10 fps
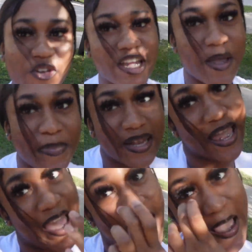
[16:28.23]
freaking
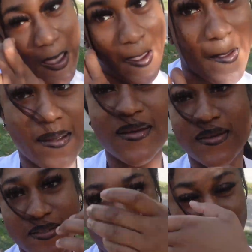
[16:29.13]
play.
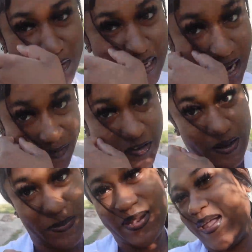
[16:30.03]
Do not
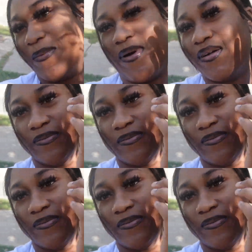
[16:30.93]
freaking play, bro.